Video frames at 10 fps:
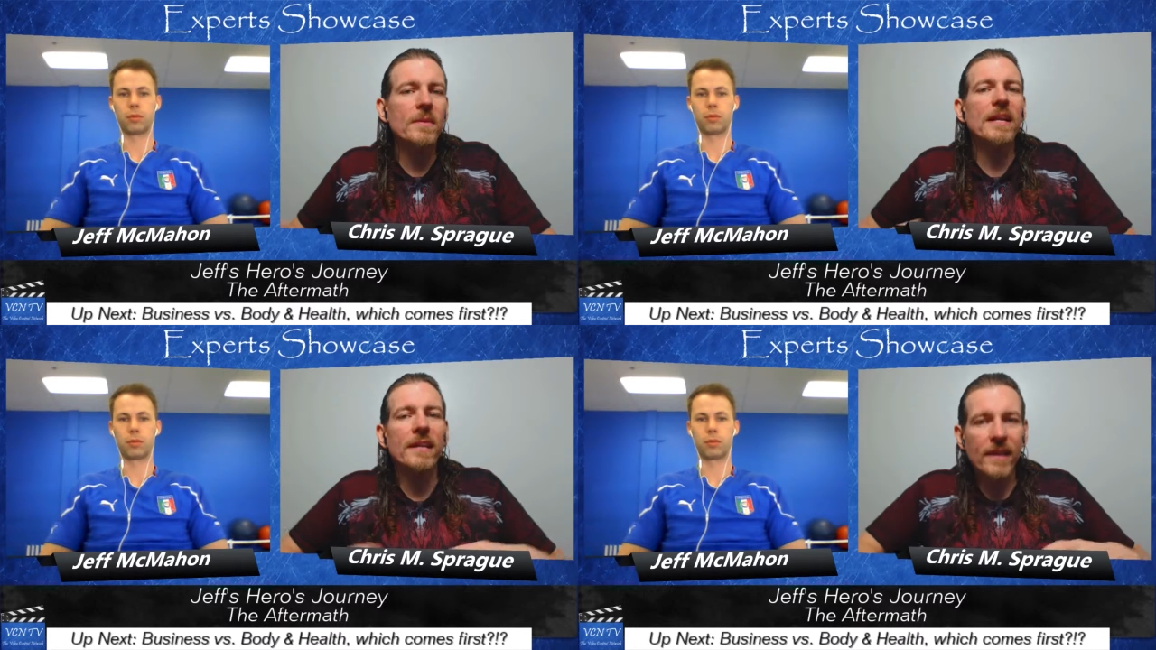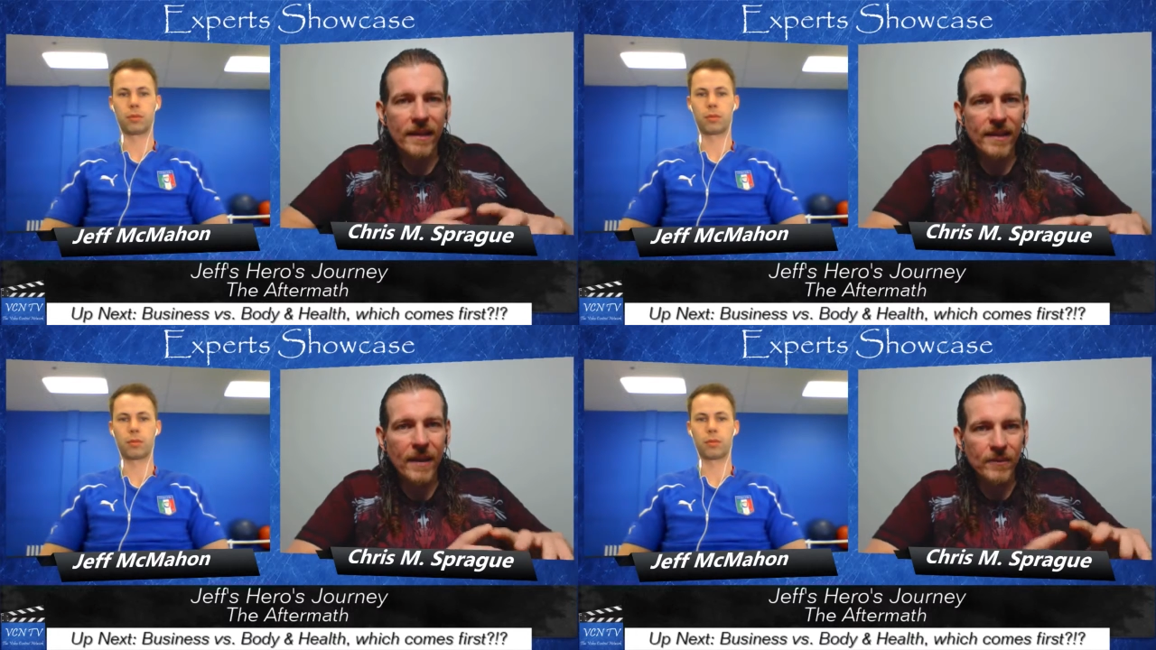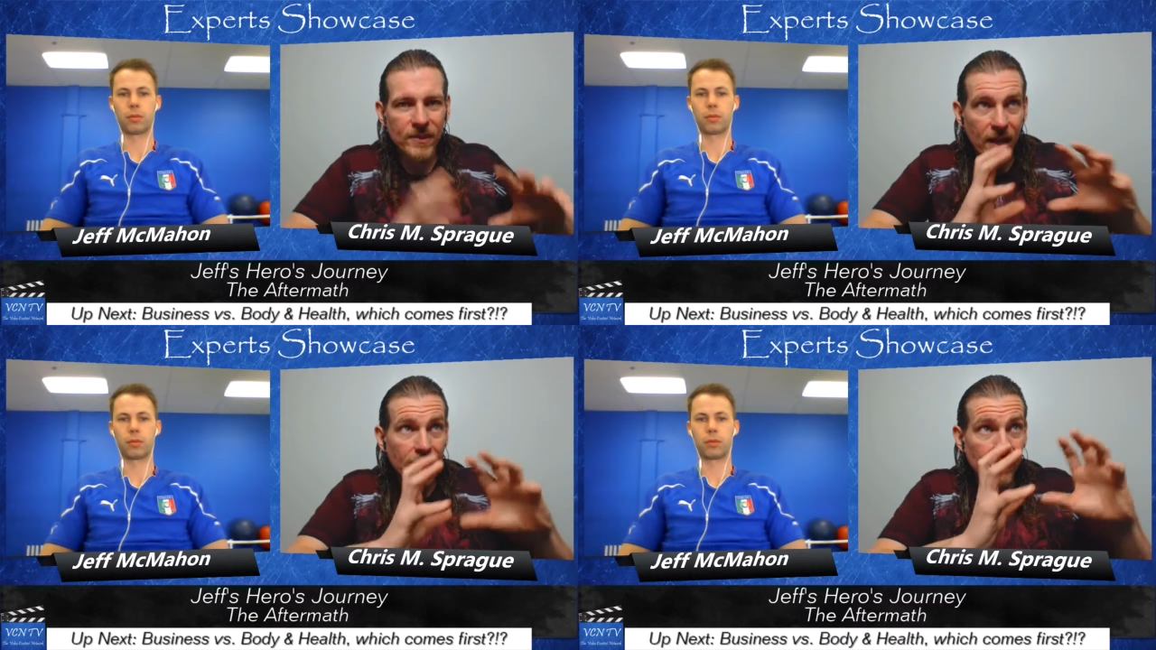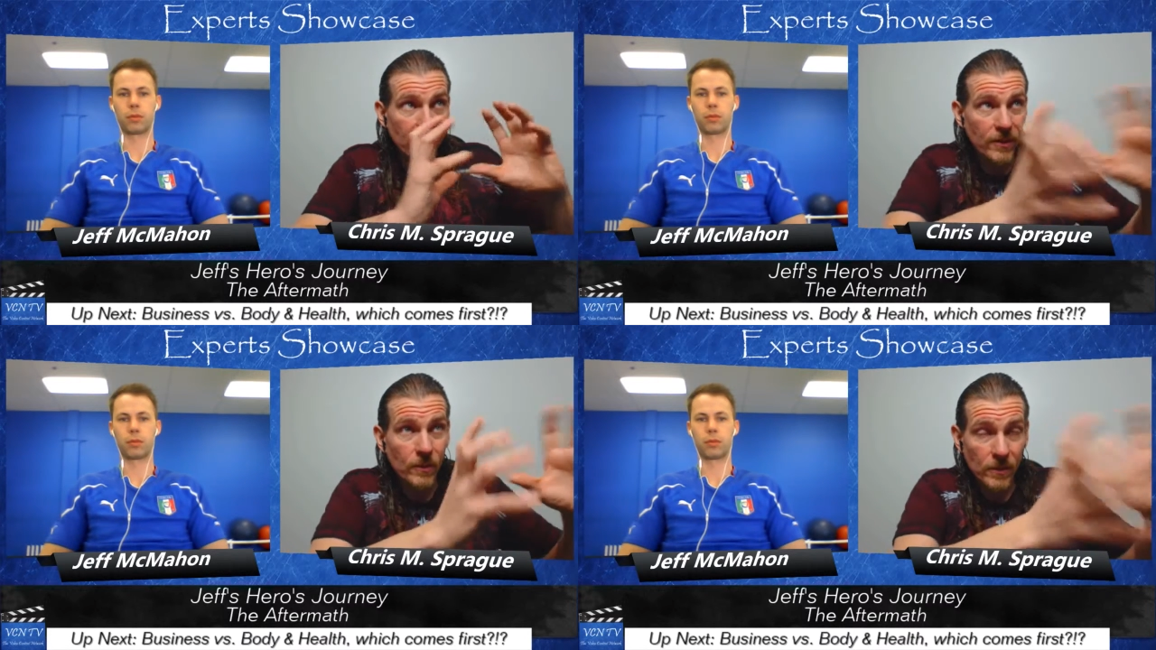Speaker 1: meaning that that was kind of
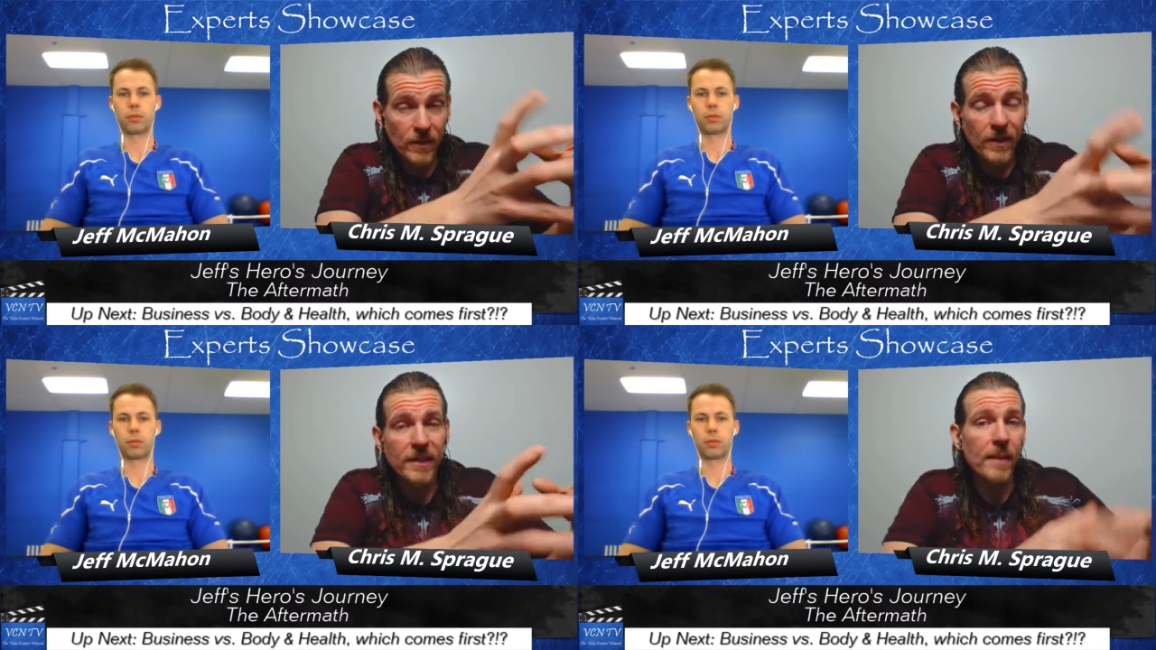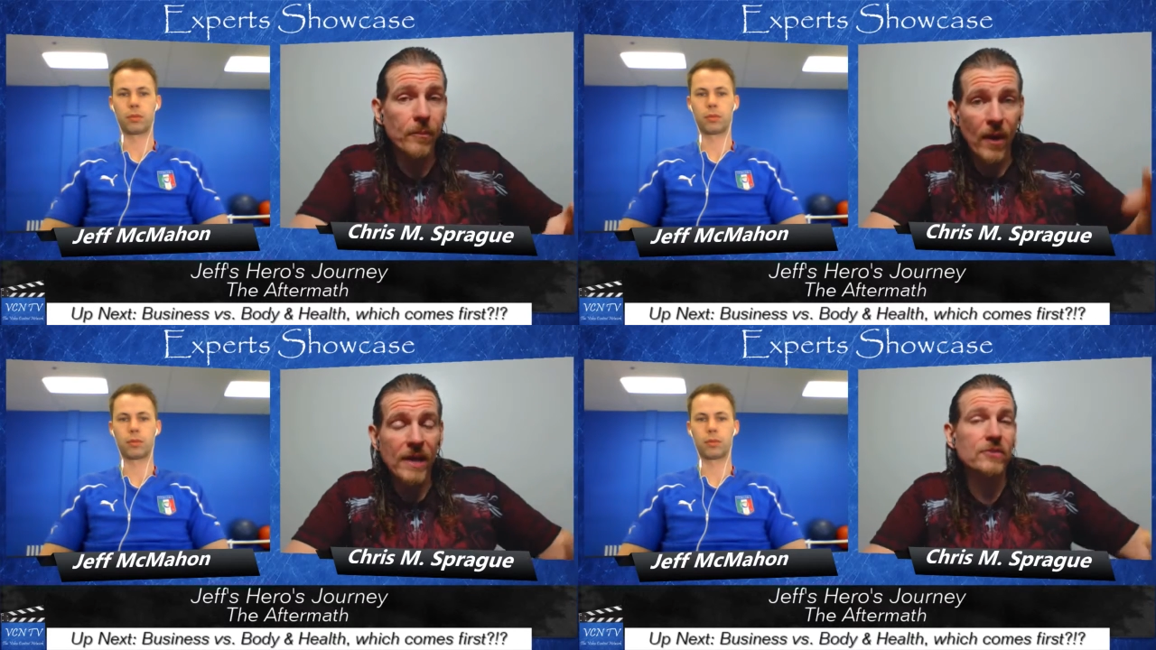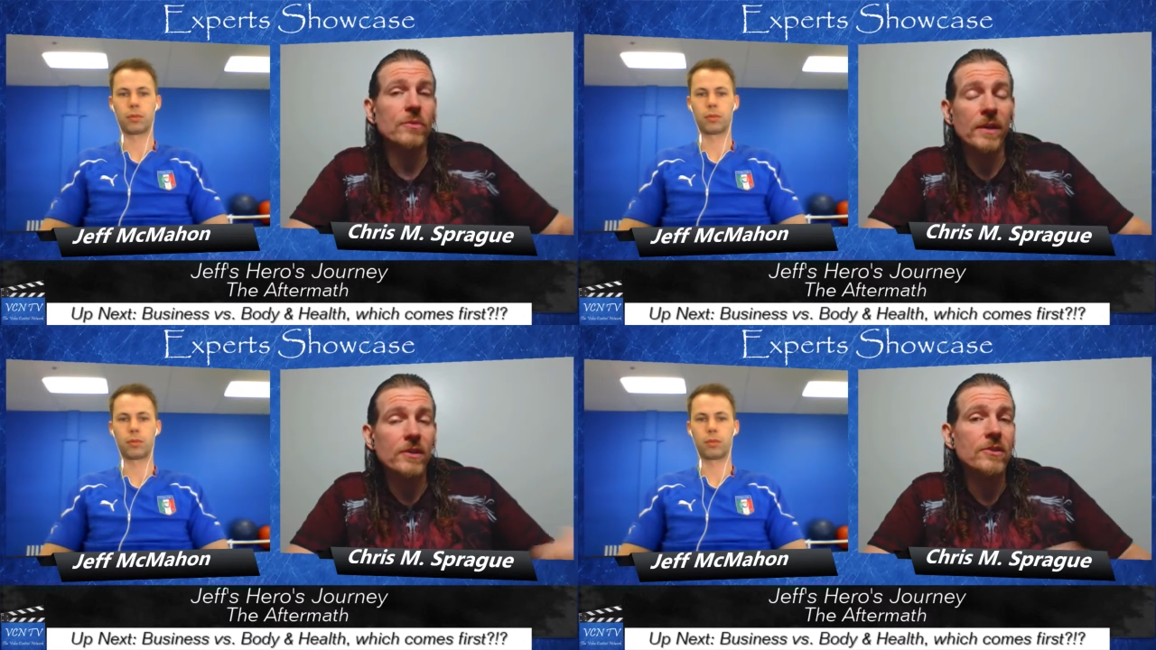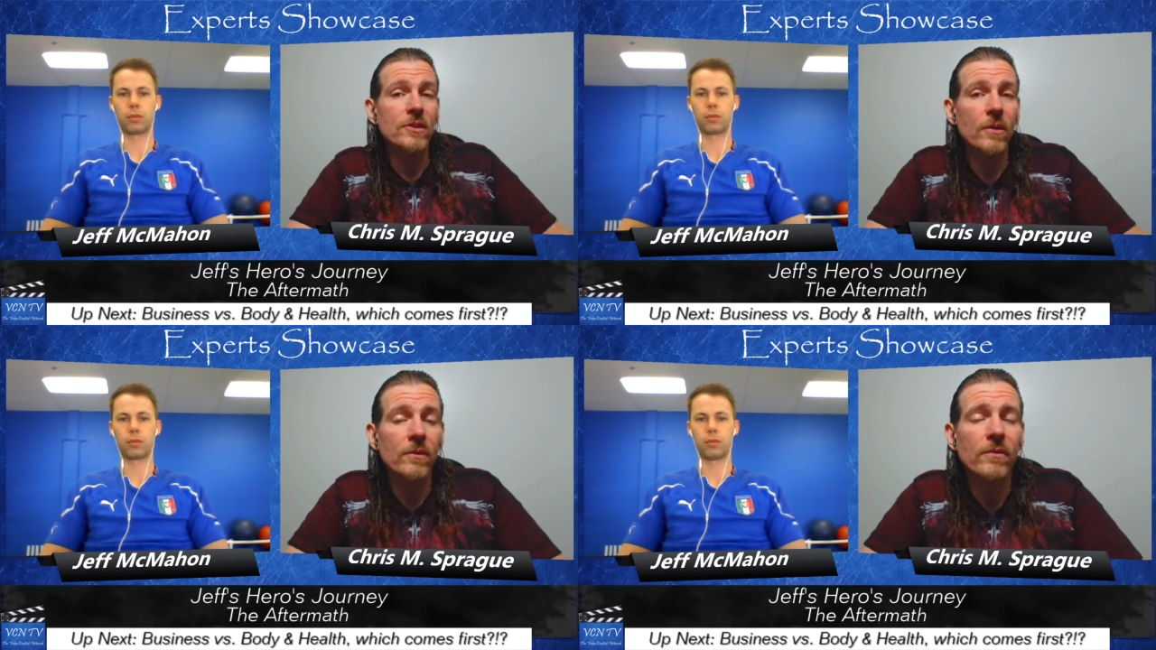like you were looking at that brass ring, just
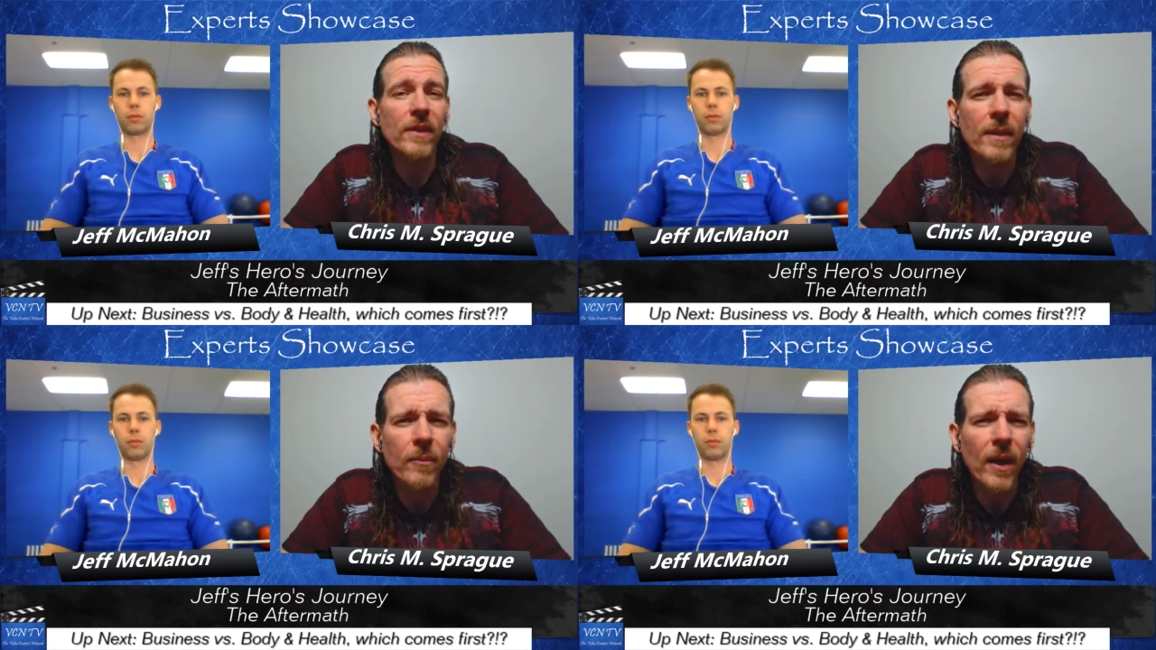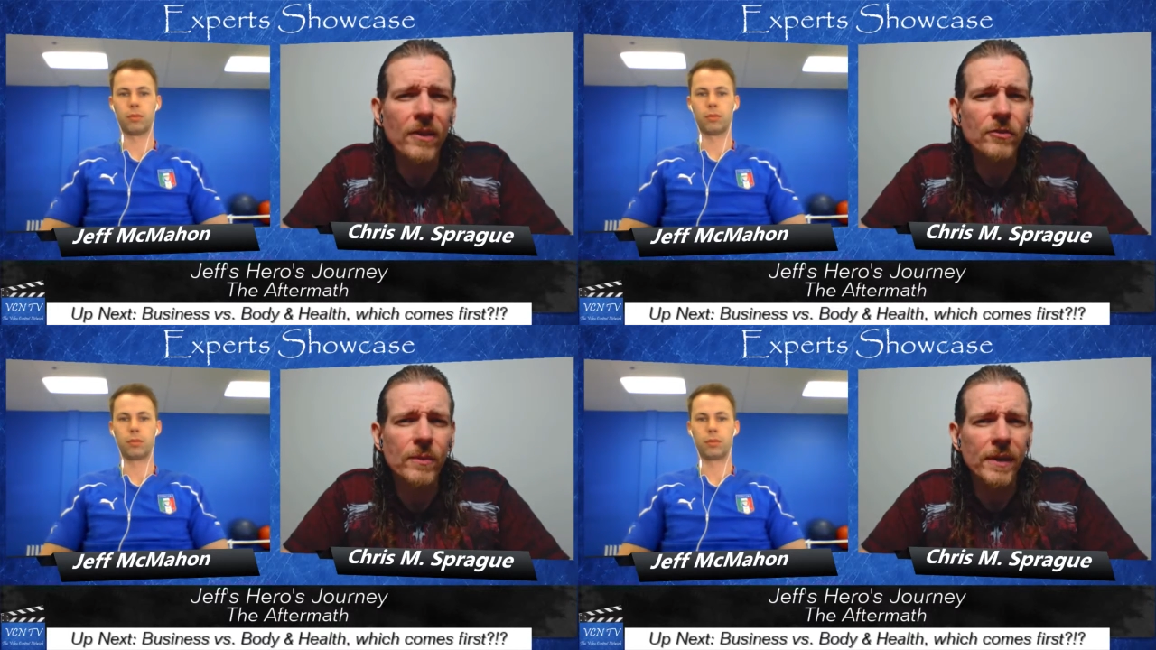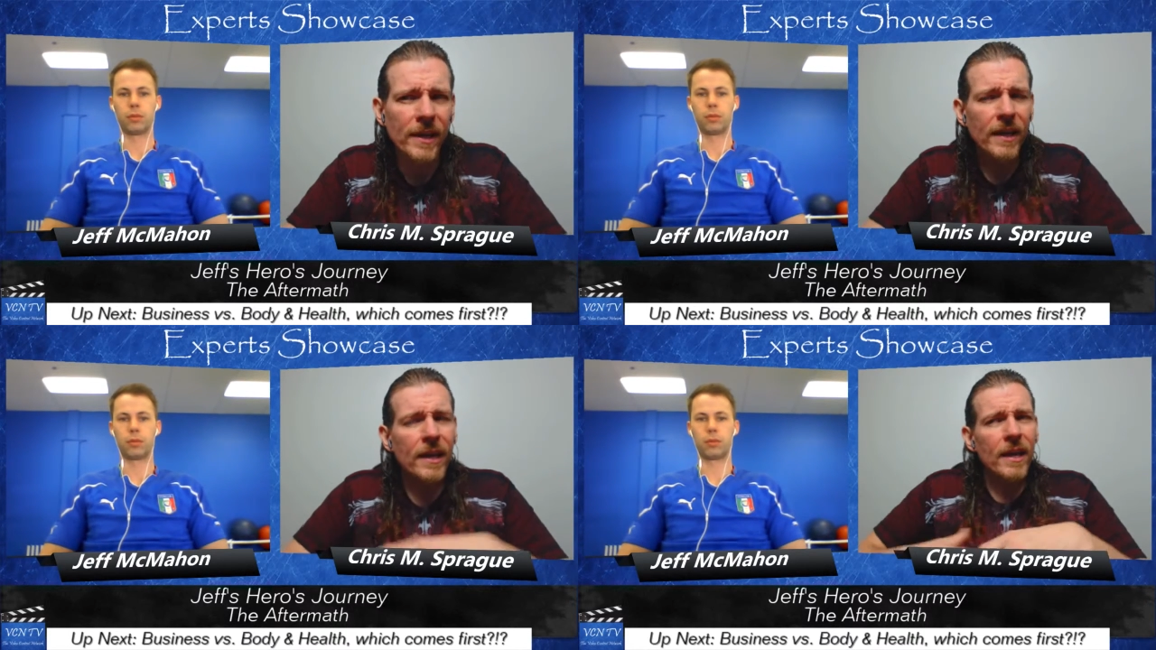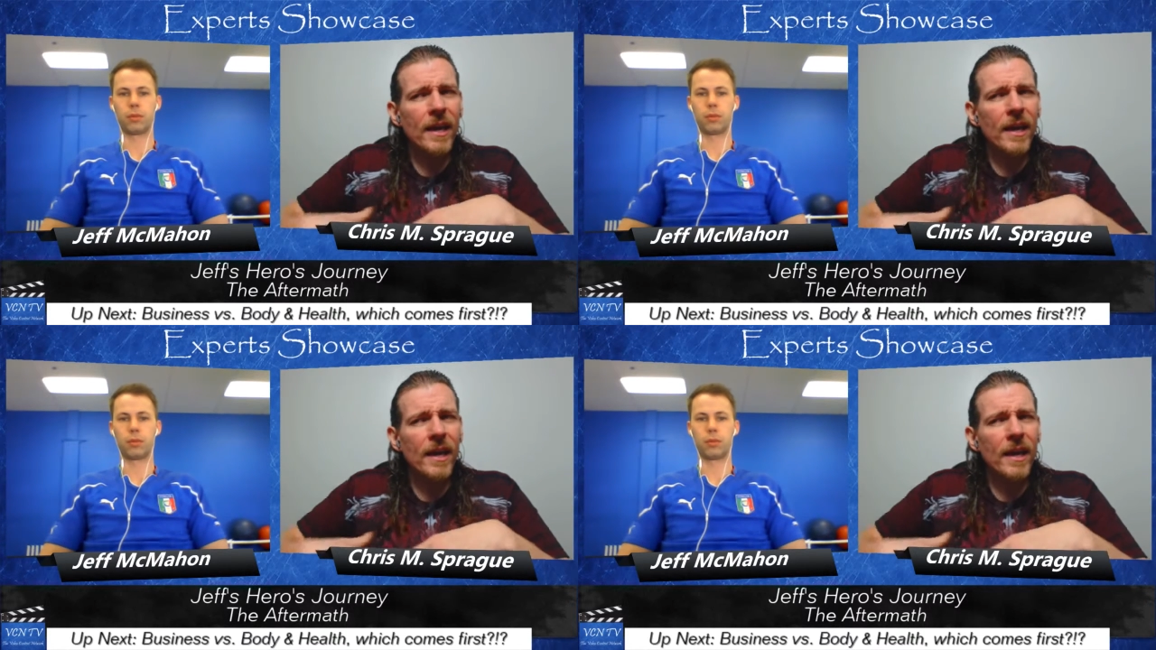going for that brass ring